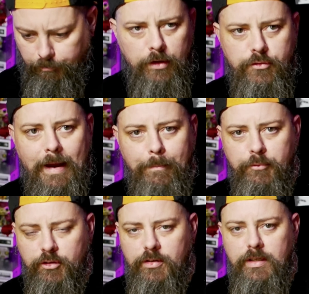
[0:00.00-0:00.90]

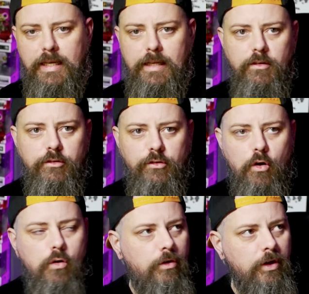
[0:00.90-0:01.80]
contraption in the
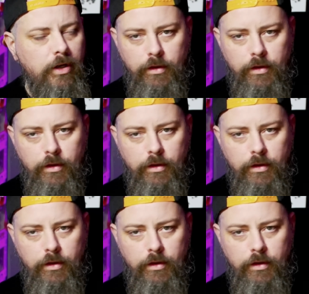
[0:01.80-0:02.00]
sock